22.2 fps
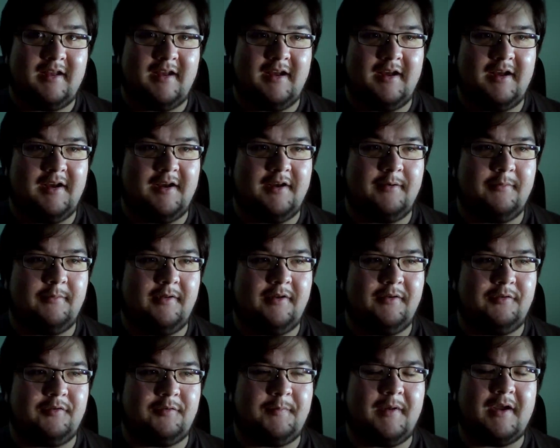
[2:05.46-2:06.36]
Um,
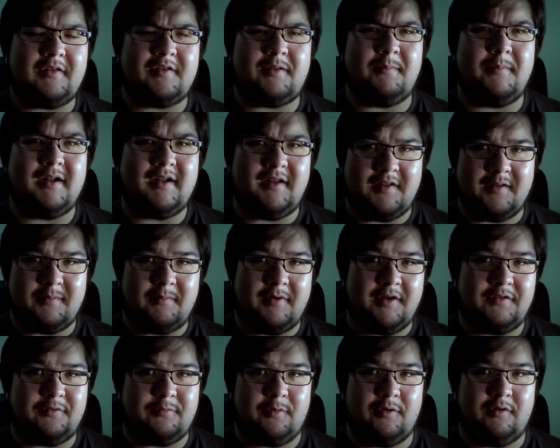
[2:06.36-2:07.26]
it was about the middle of the
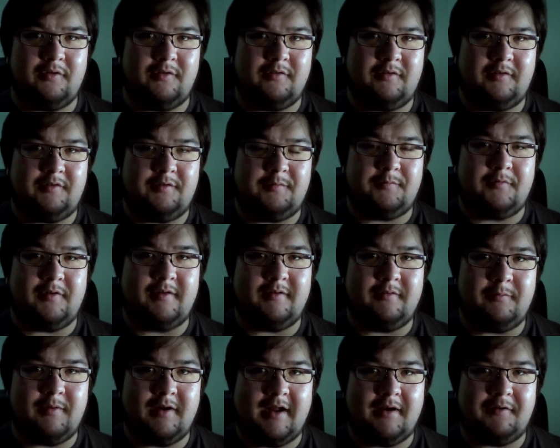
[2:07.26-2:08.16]
month where
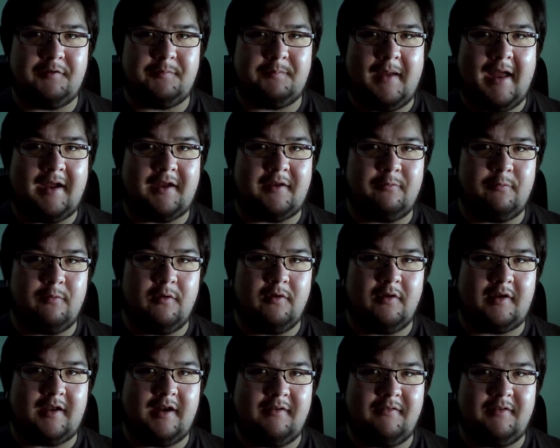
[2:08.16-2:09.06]
when when I was back at
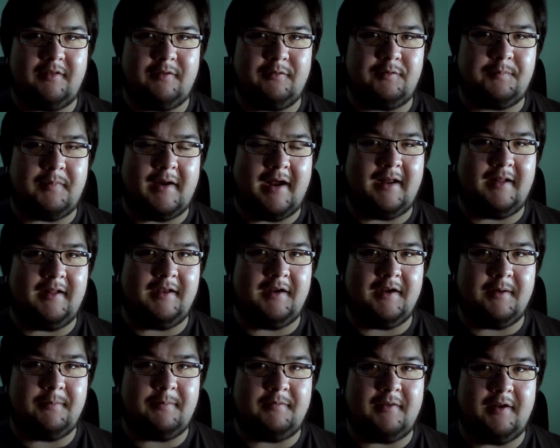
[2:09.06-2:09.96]
work and everything was
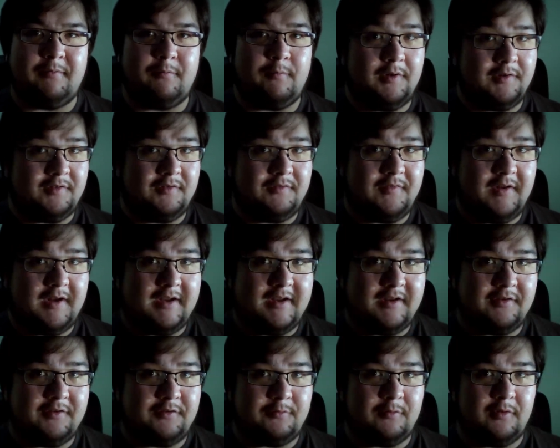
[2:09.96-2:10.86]
piling up that wasn't
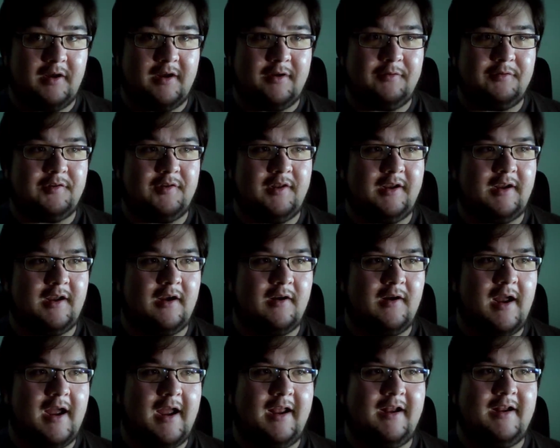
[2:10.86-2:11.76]
videos. Where I was like,
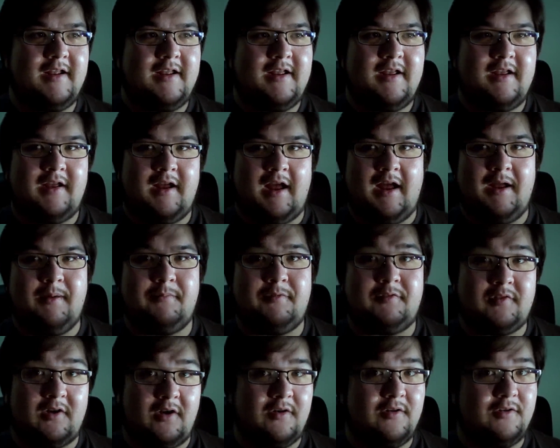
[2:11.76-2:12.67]
all right, I'm
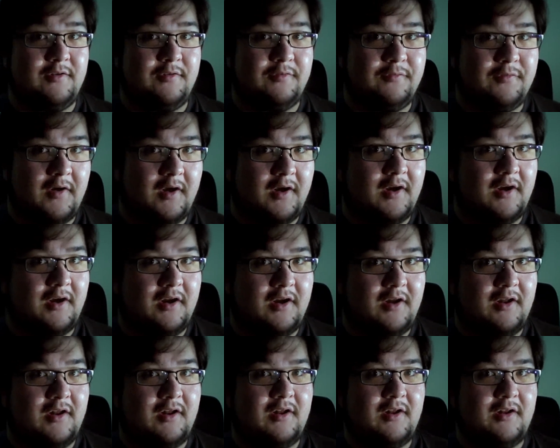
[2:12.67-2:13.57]
starting to
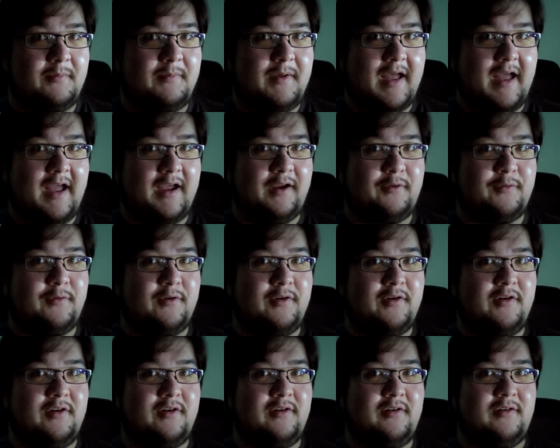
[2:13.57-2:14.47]
fall
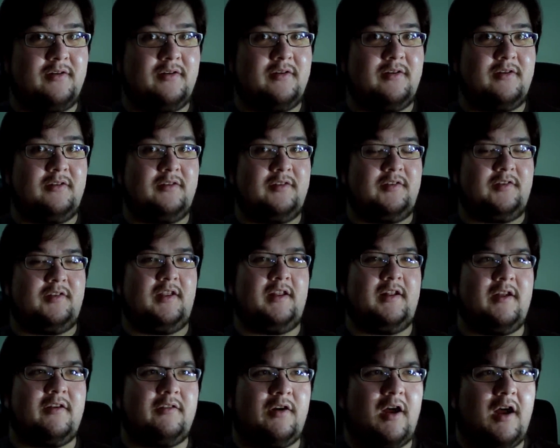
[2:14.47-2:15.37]
backwards.
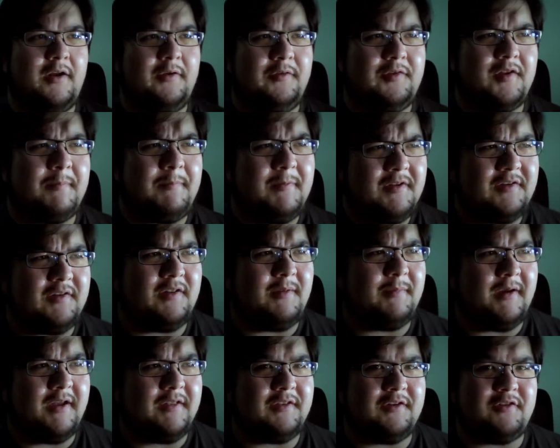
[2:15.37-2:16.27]
And it was up until
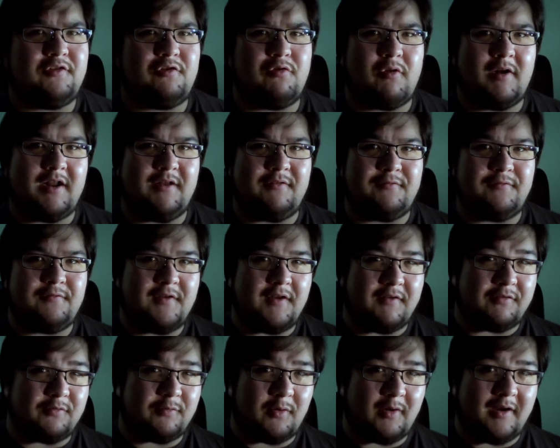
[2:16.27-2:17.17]
about the
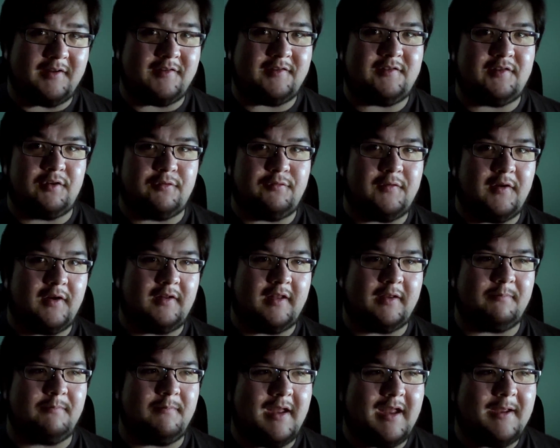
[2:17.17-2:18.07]
25th where I still felt
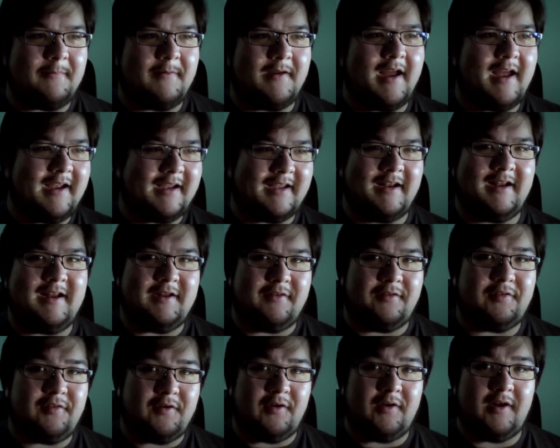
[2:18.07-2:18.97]
like maybe I can
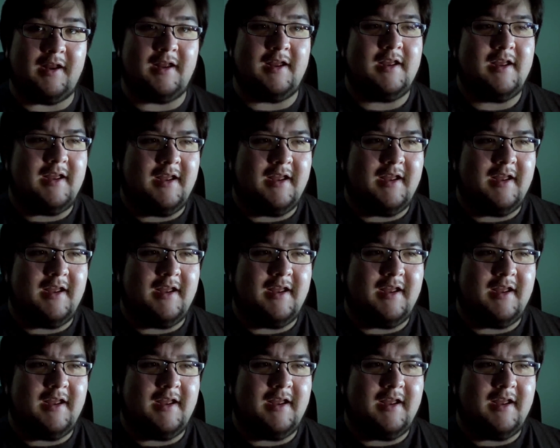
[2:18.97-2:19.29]
hit 30,